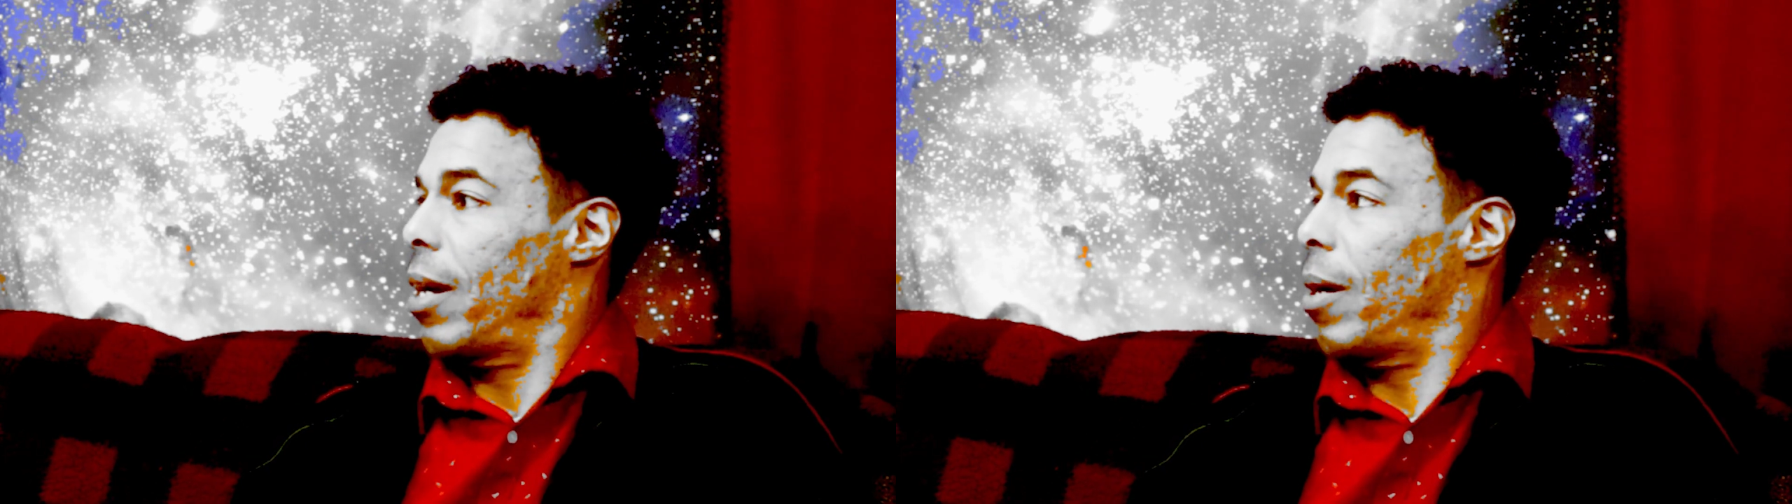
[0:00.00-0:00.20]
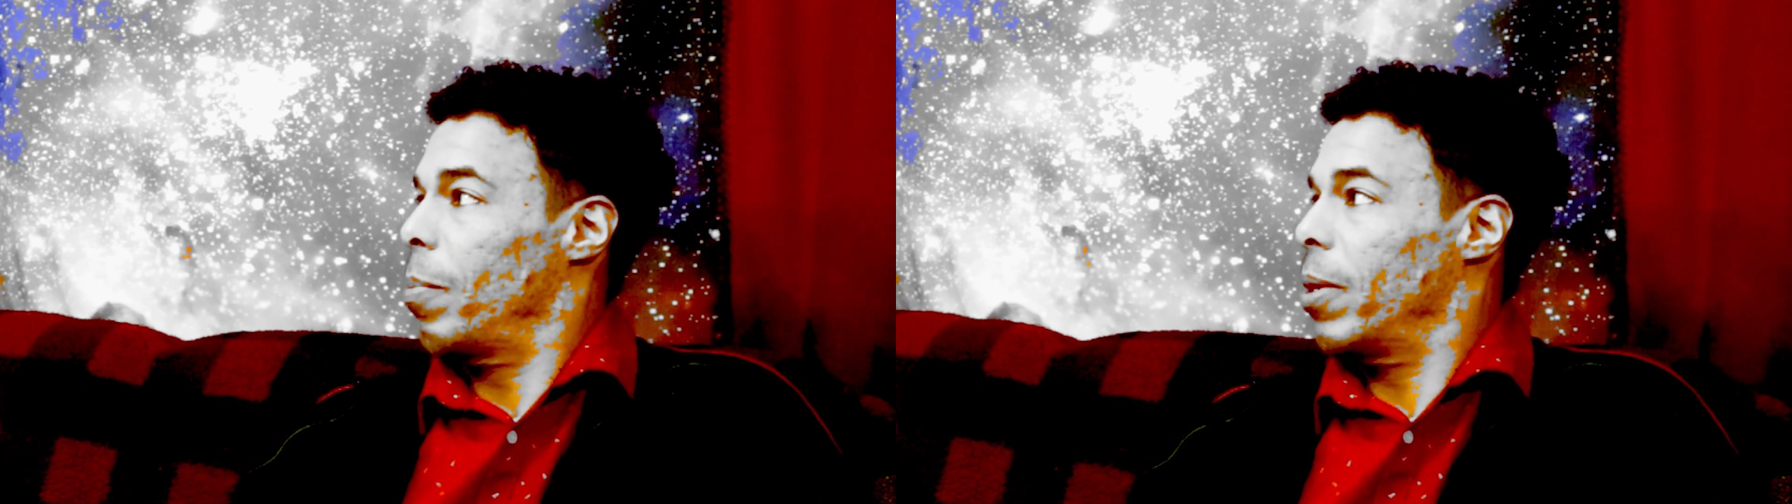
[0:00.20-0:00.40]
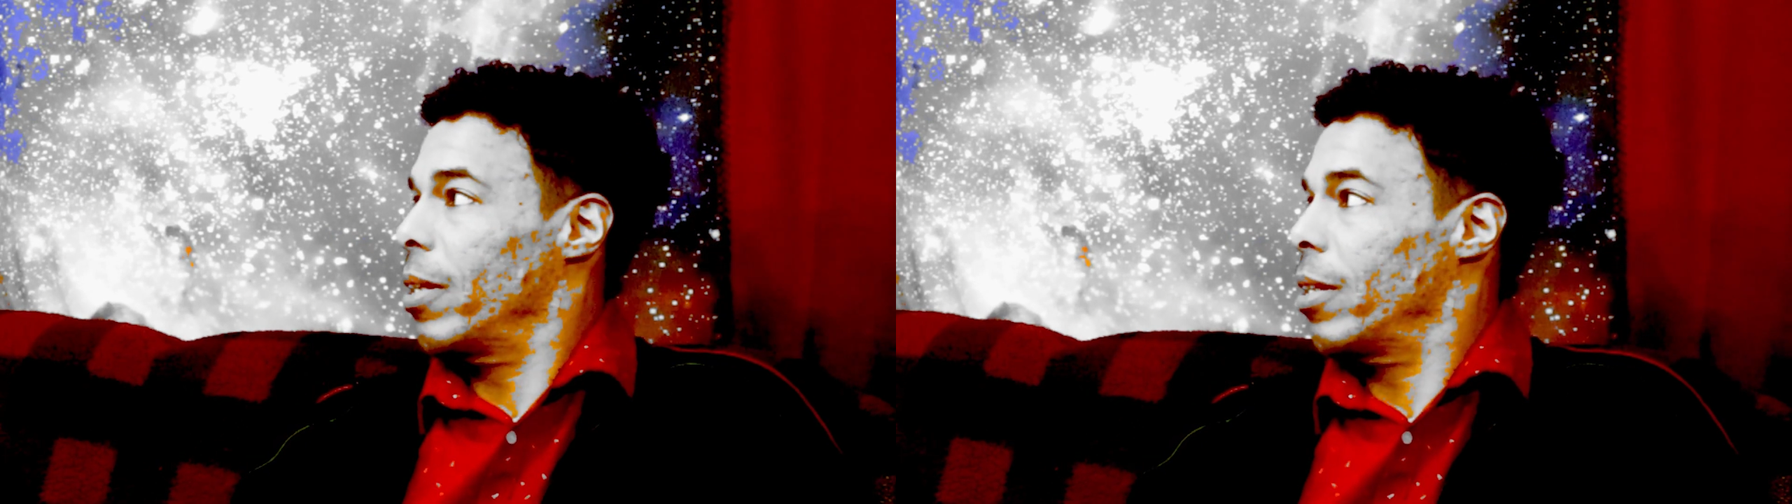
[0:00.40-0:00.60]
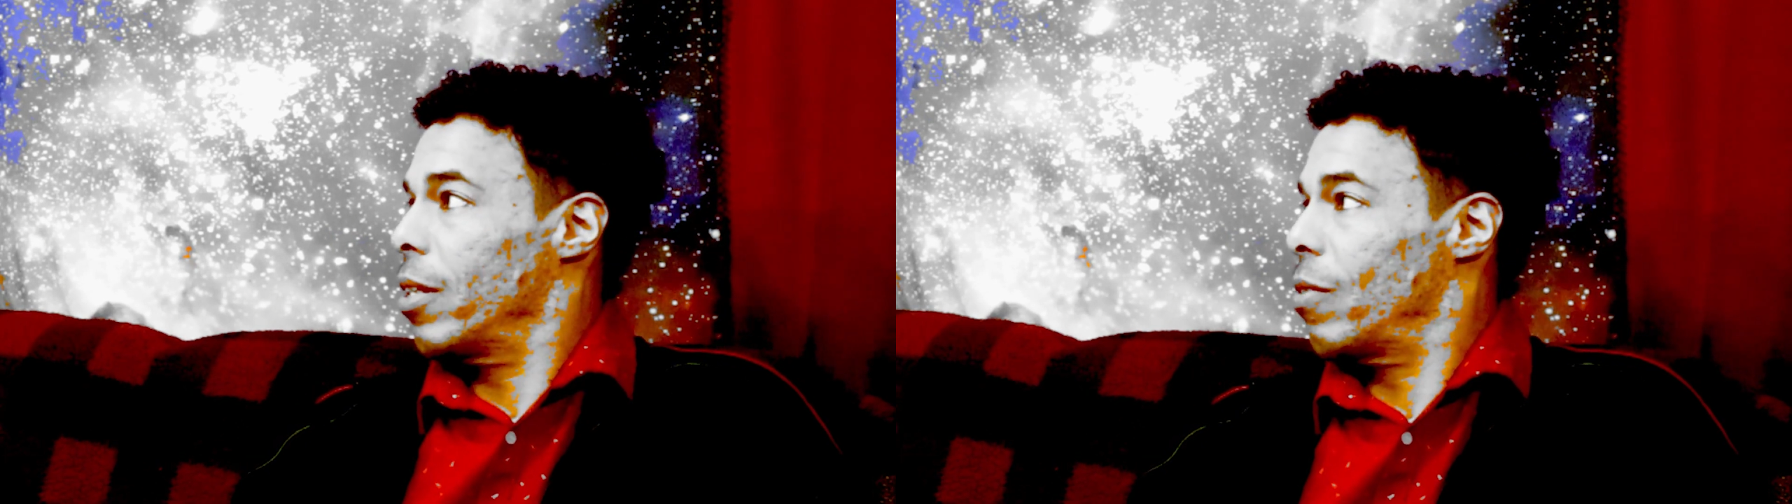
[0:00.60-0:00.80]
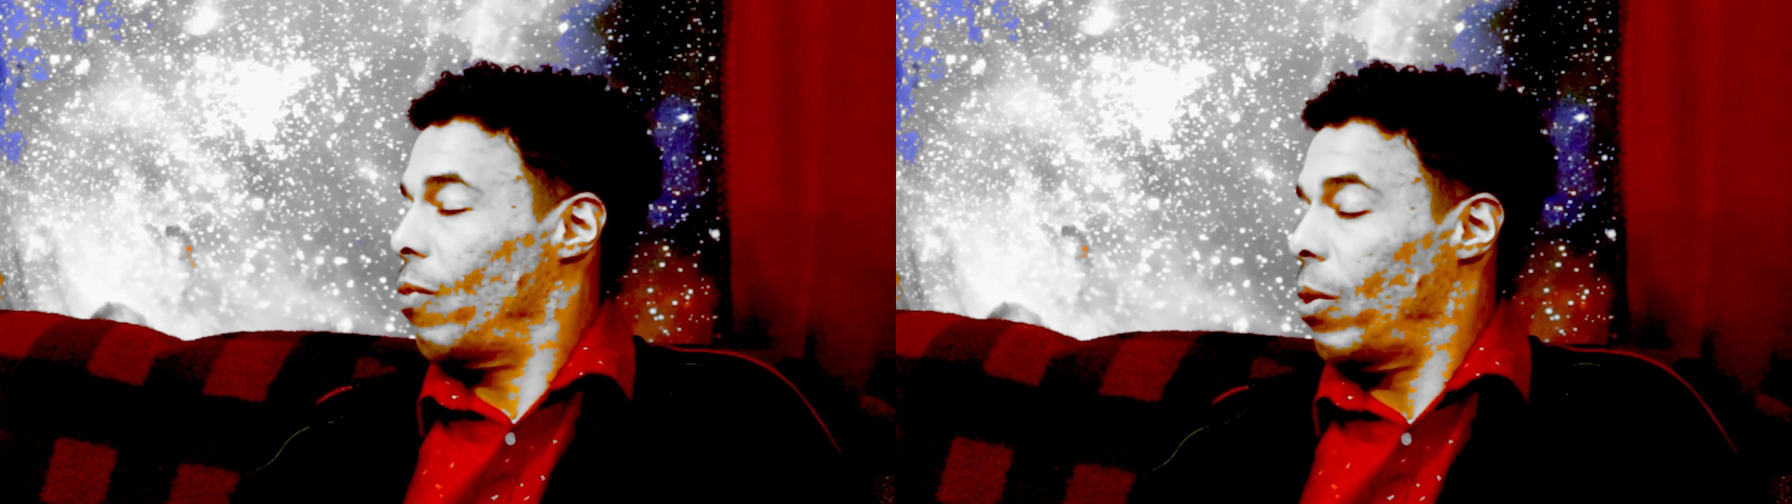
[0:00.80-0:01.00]
how many of
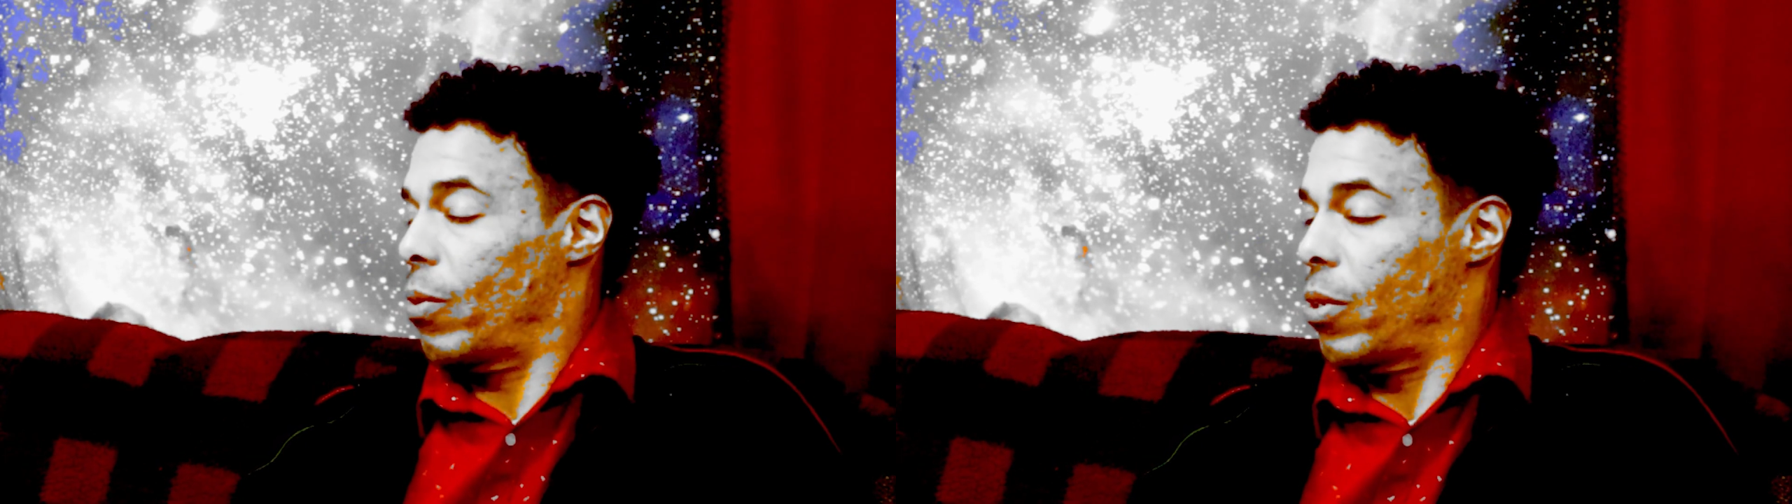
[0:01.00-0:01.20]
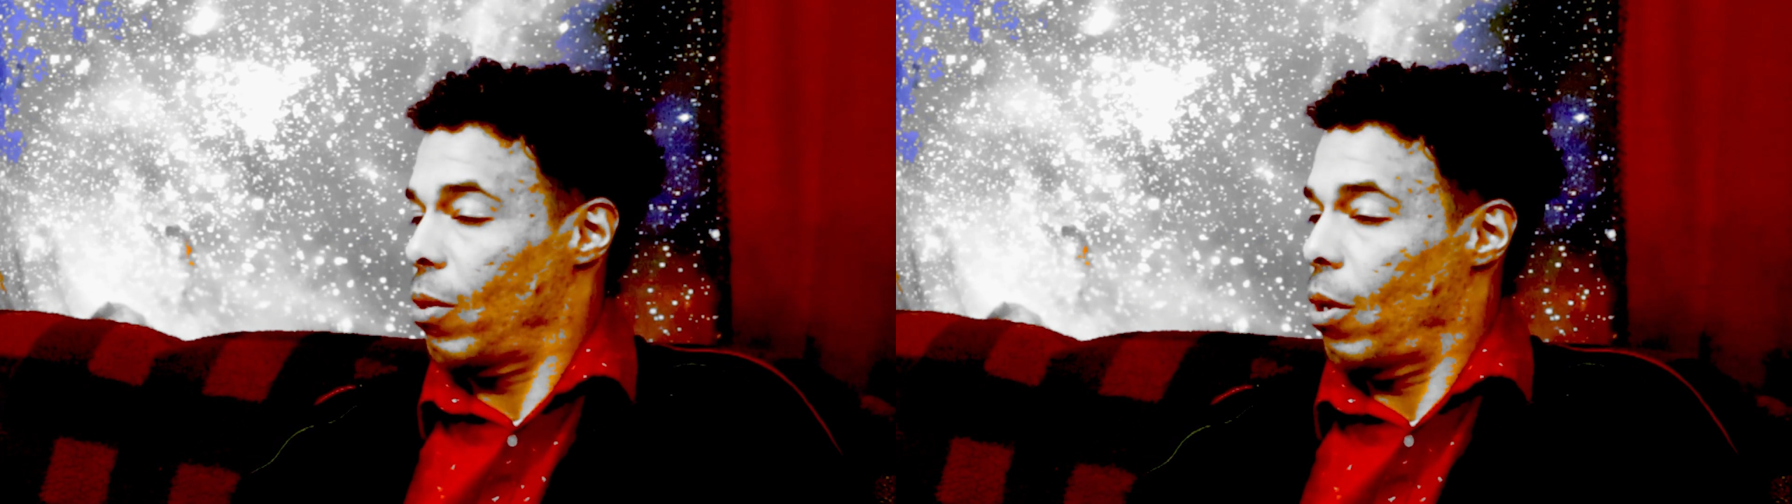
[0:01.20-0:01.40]
these folks